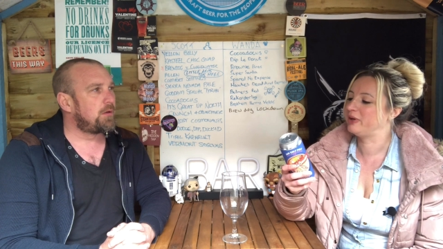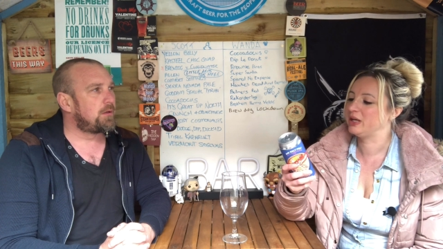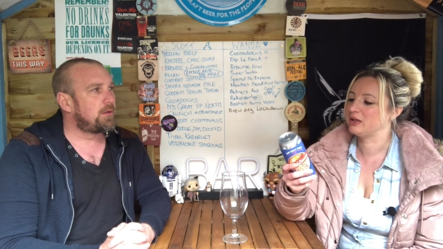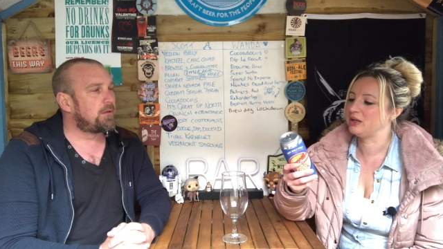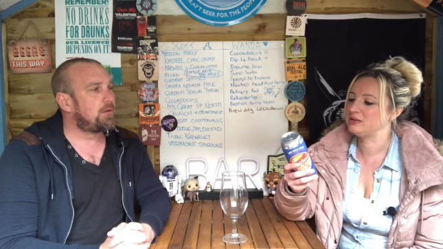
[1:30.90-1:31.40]
Speaker 1: and
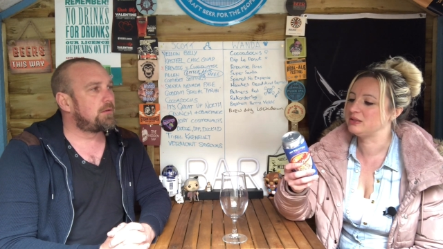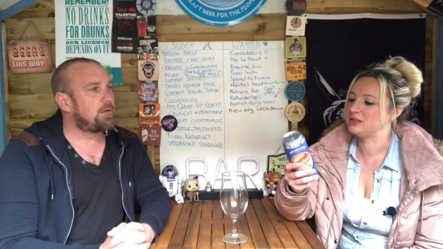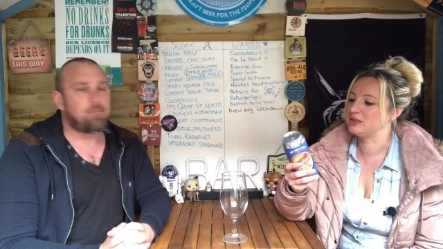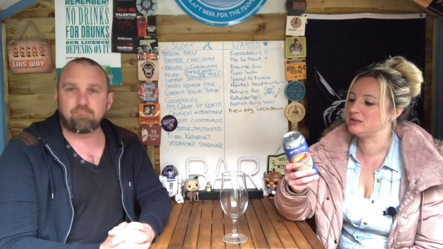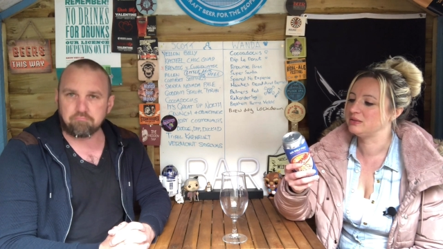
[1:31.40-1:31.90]
custard.
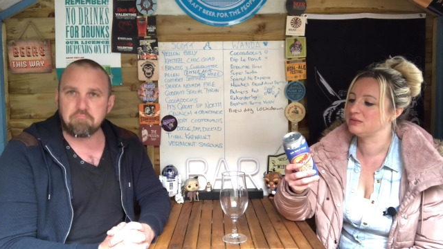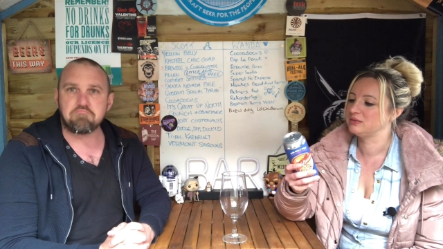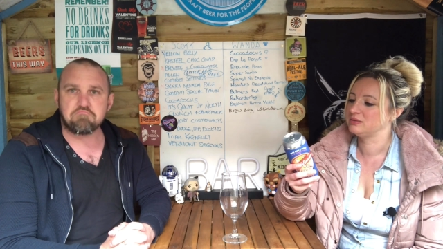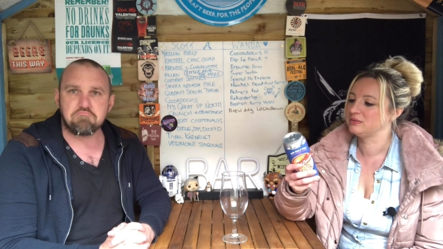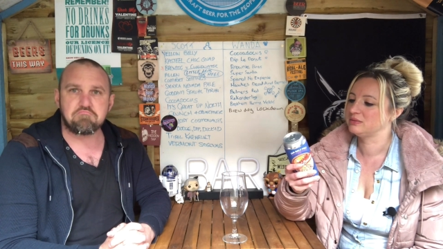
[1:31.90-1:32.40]

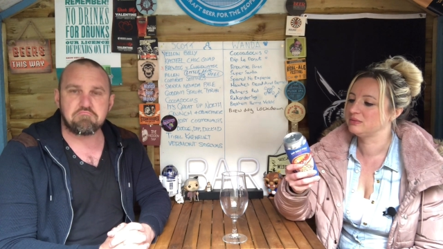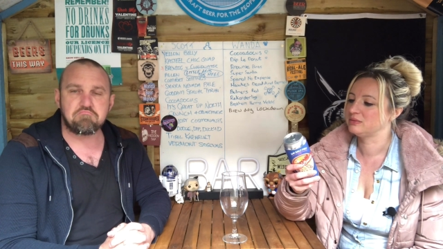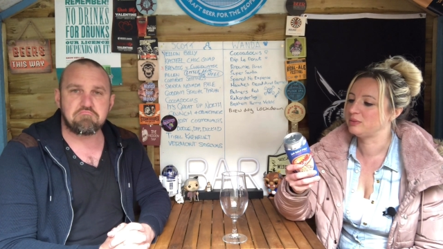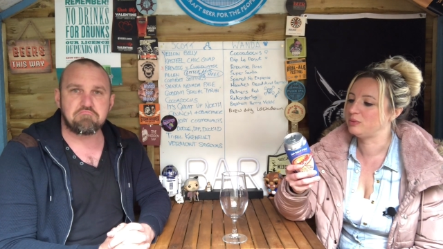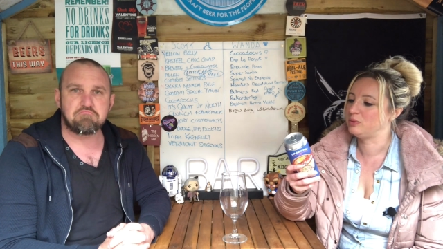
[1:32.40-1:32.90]

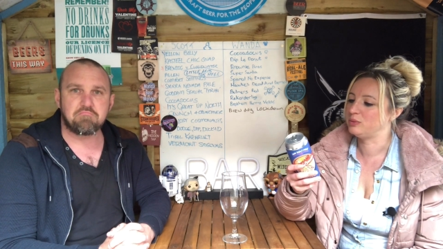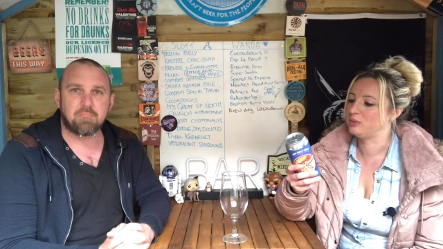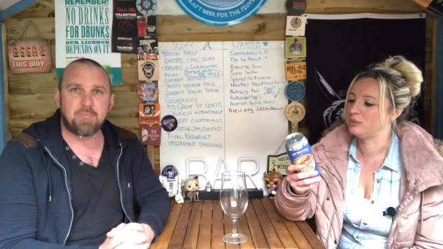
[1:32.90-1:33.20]
Ooh.